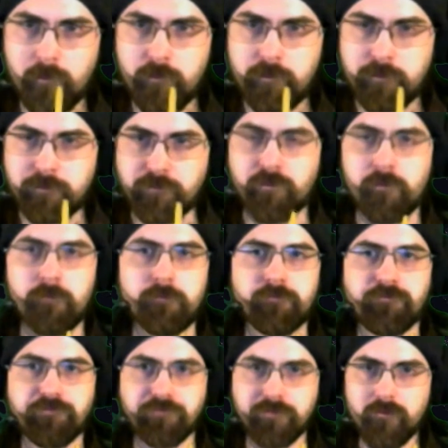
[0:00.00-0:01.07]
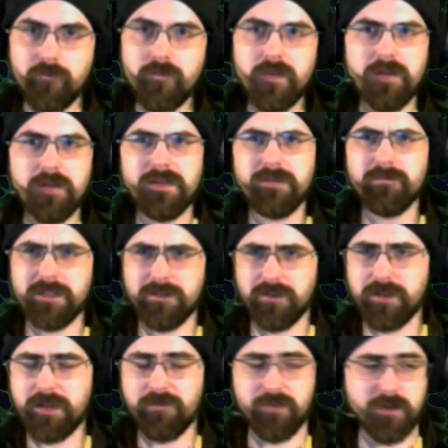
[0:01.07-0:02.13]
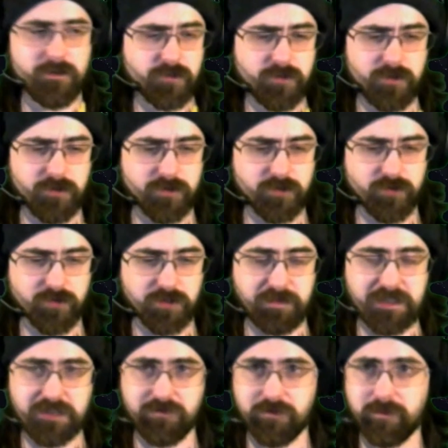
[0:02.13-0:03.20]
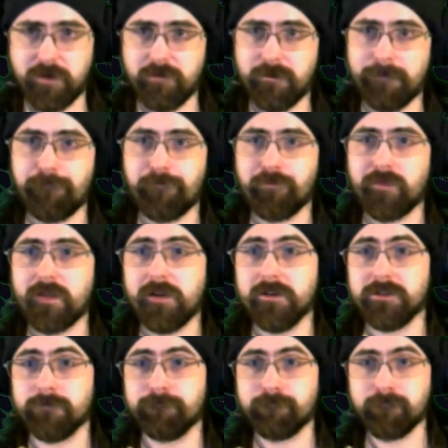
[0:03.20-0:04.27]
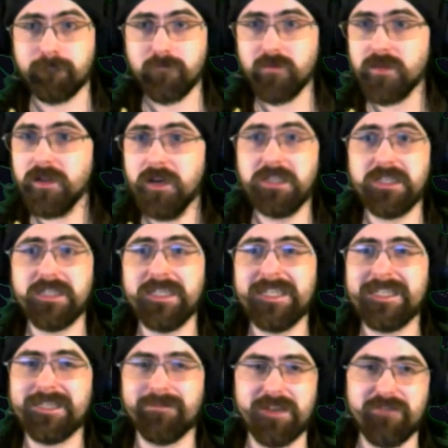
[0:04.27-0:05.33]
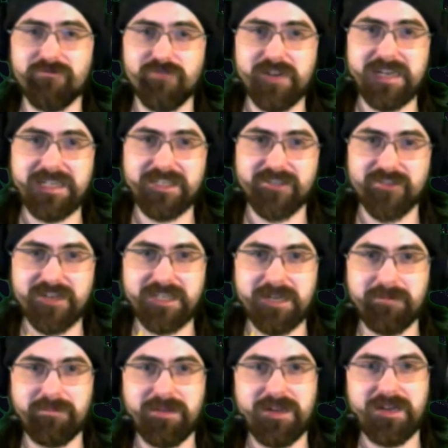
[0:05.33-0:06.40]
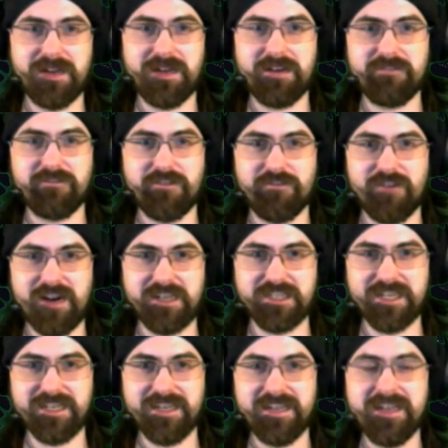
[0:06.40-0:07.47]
mm. I think I'm going to give the hot sauce a miss for the moment because I just need something really straight up refreshing.